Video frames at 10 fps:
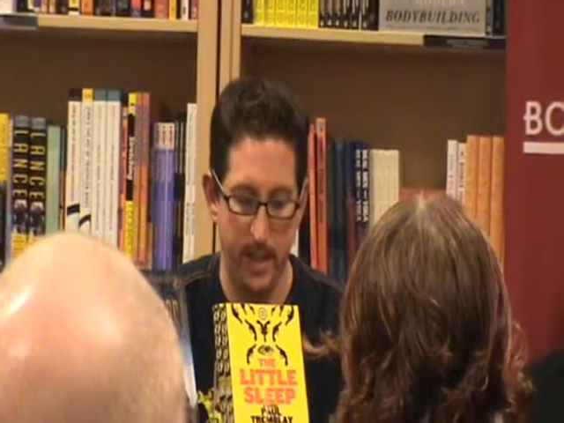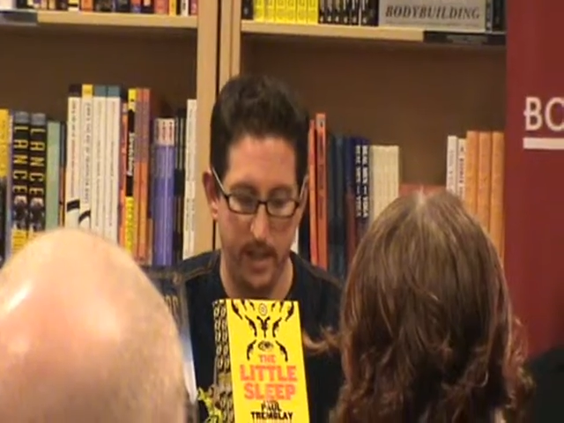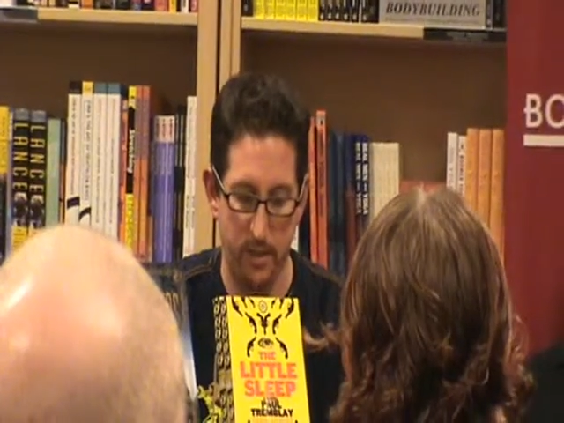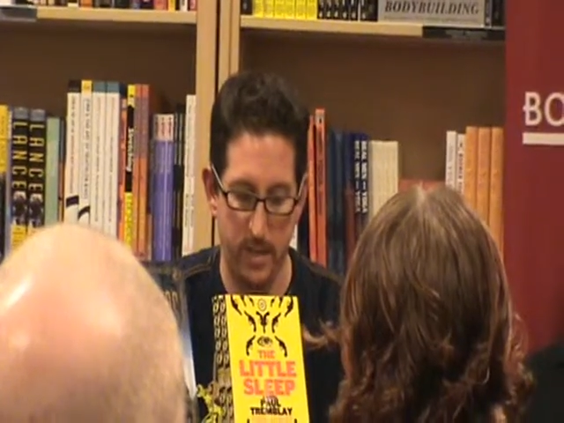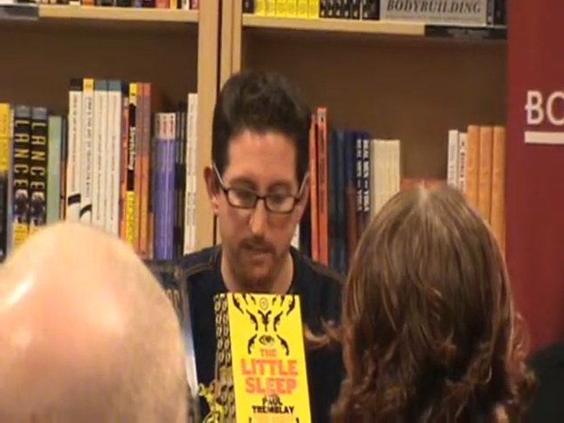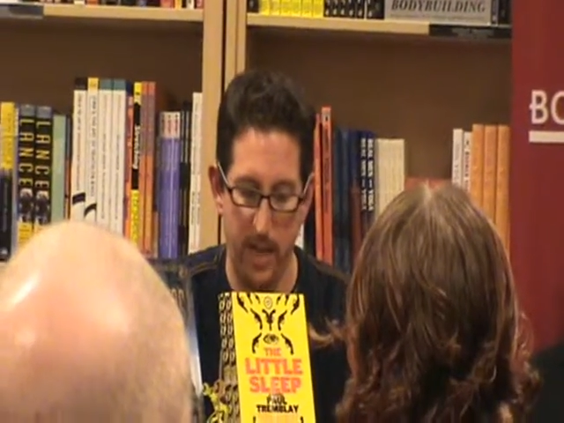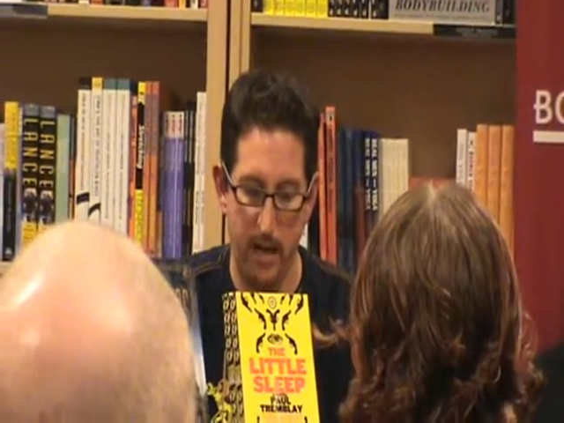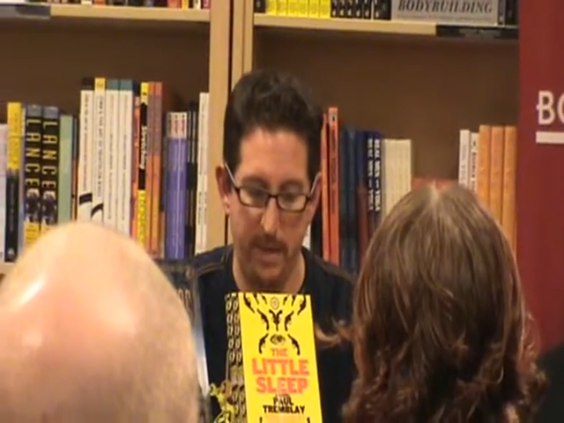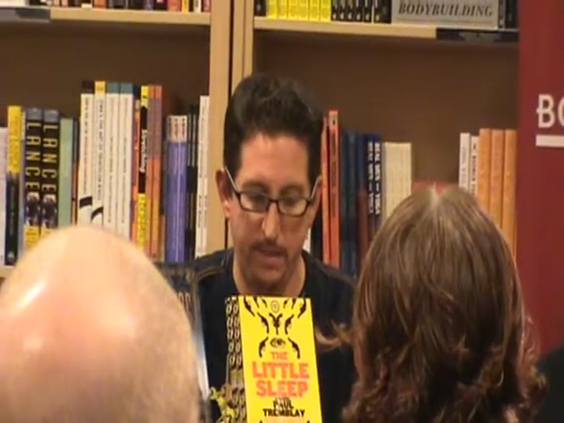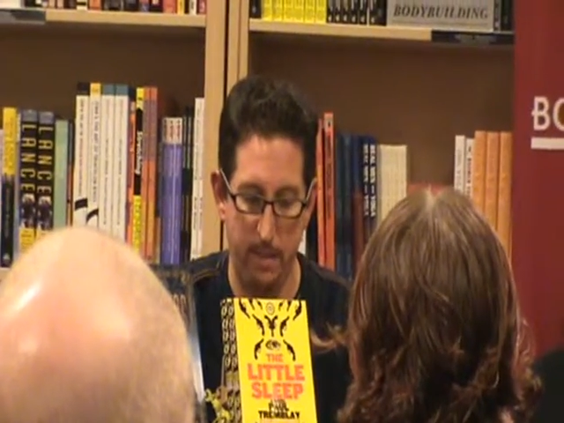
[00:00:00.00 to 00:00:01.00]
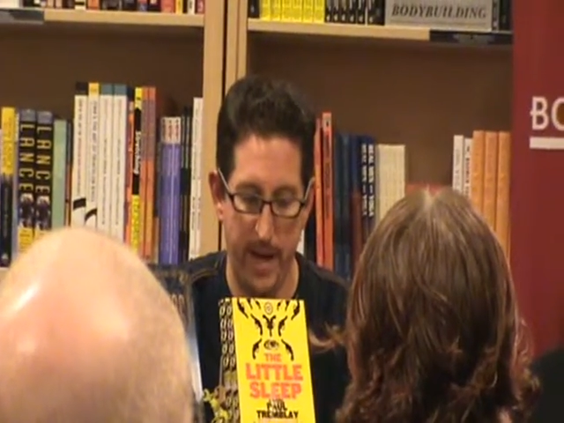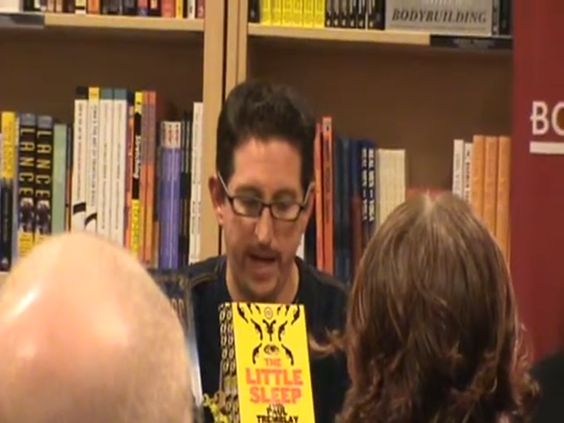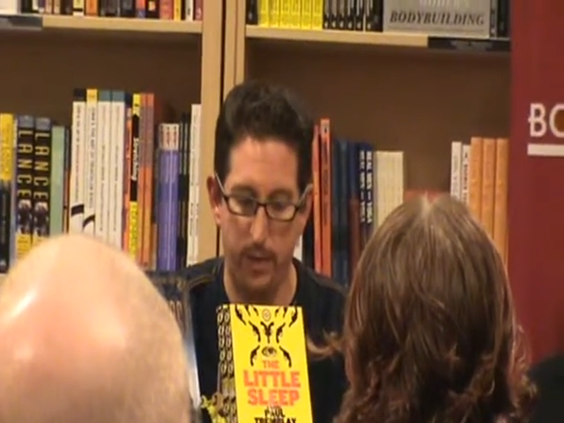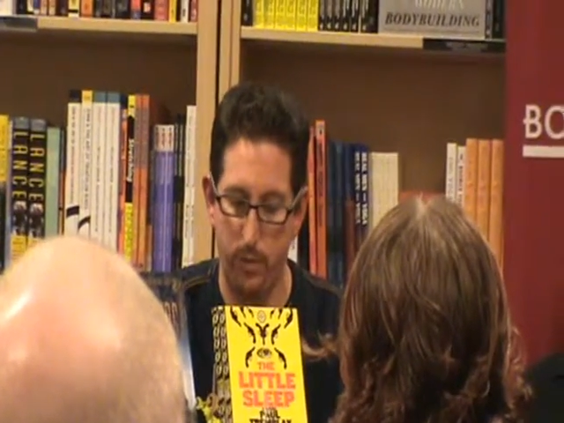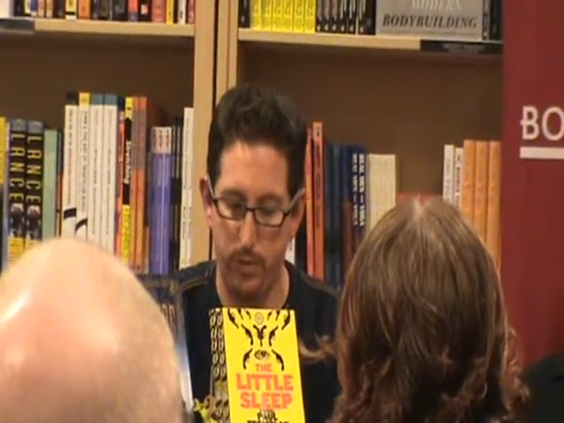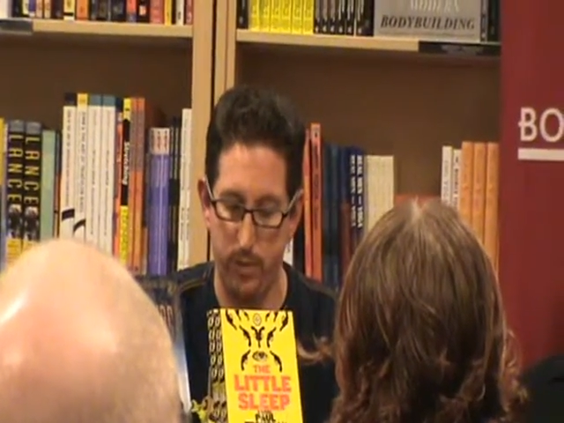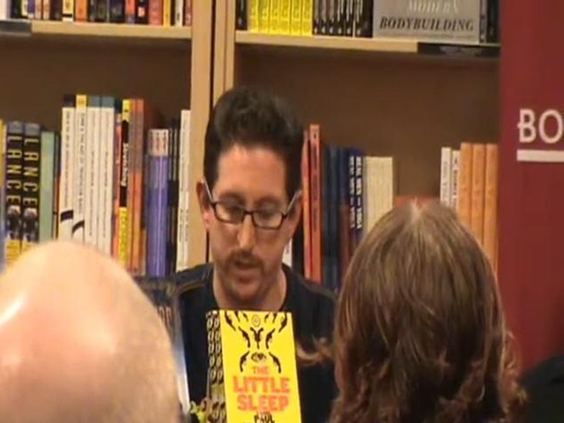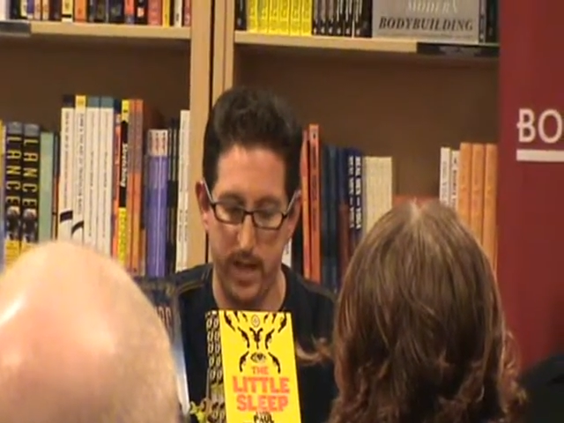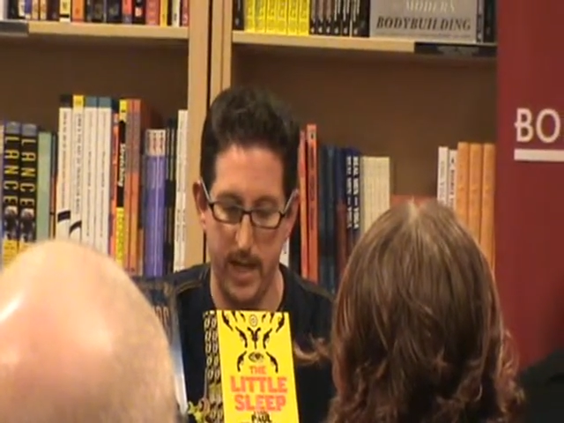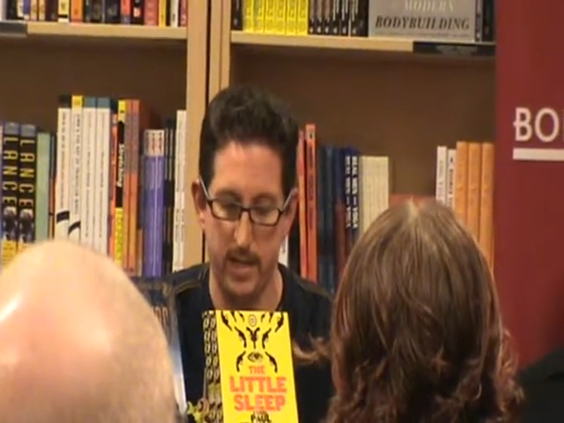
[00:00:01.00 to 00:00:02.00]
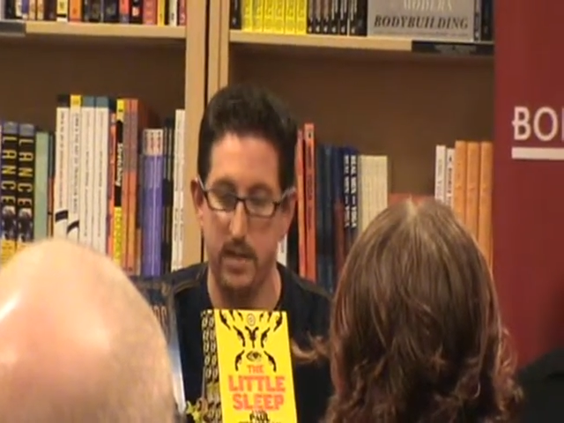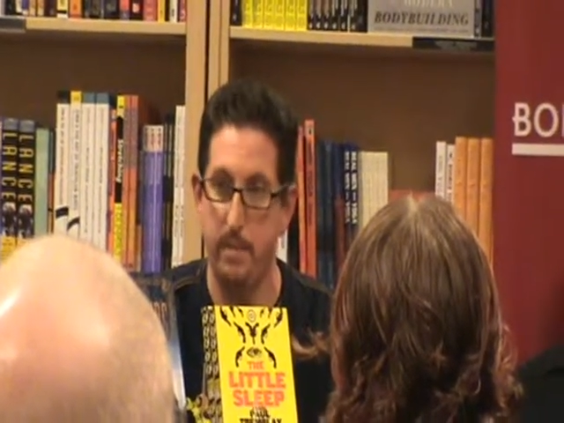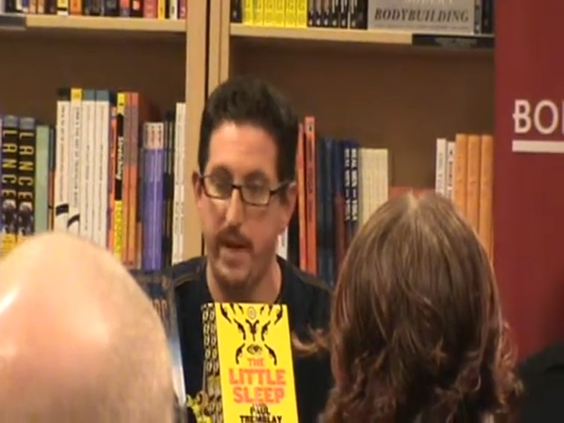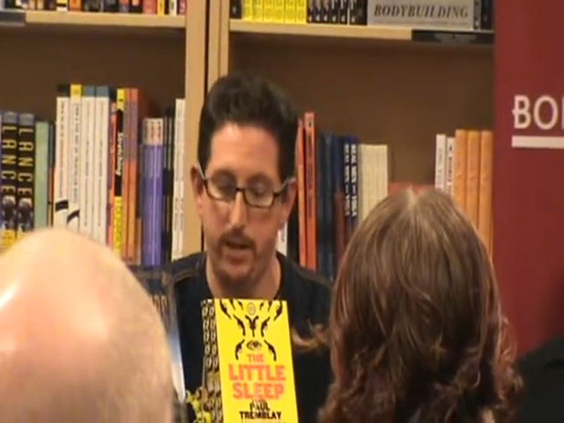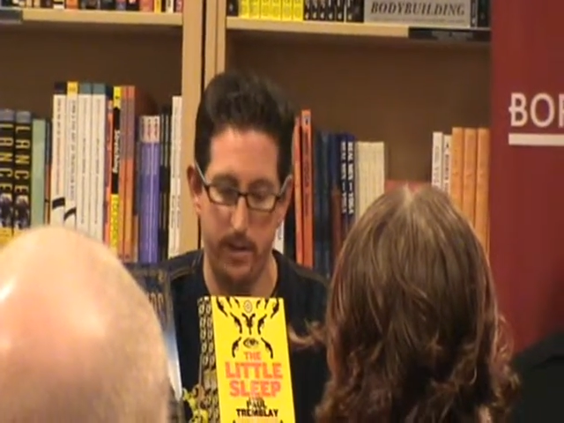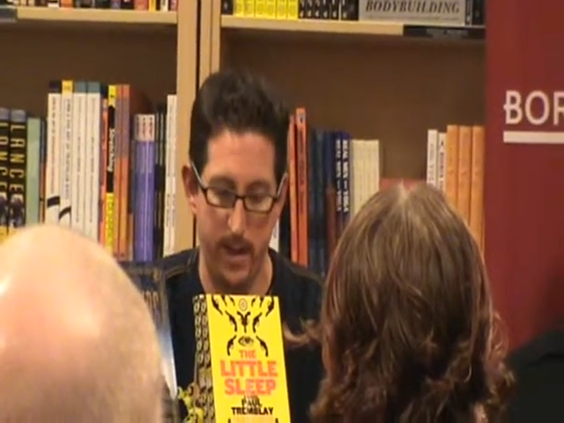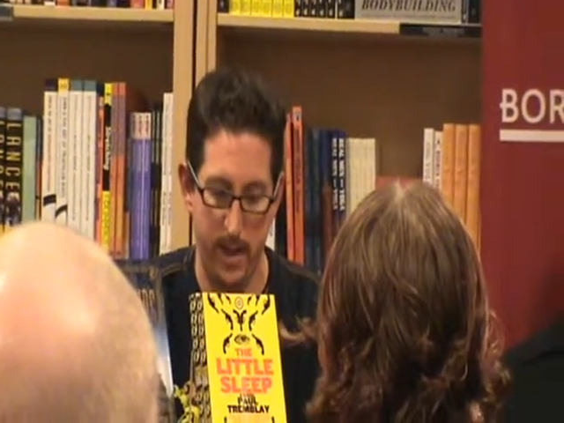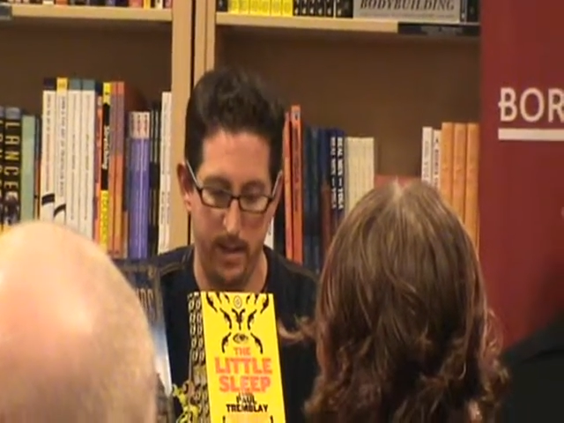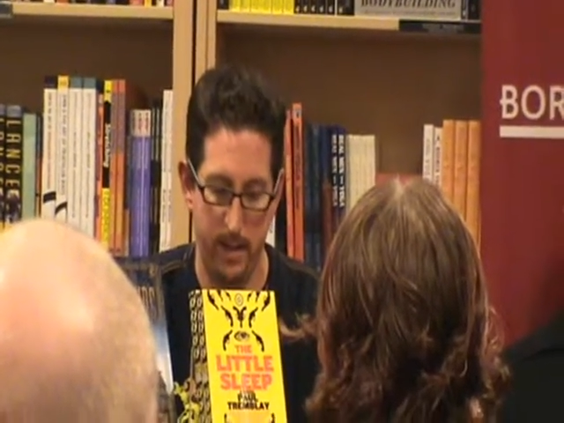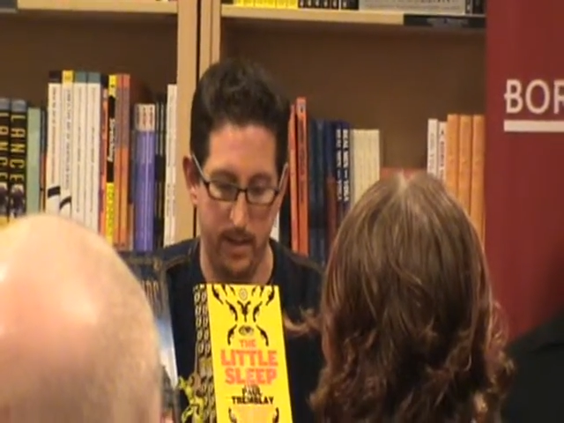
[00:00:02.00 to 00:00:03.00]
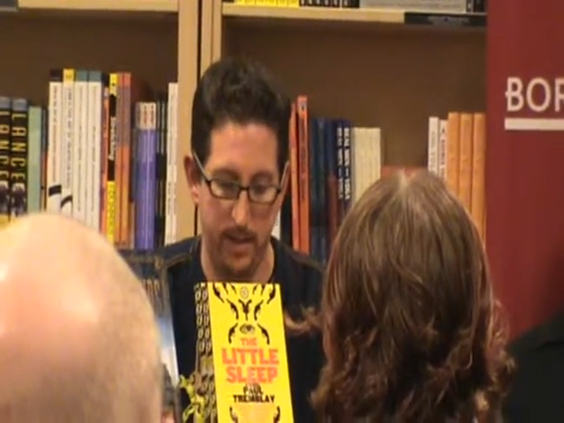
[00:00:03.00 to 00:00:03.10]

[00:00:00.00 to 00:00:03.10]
He gives me a brown paper bag, grocery-sized, and a pat on the head.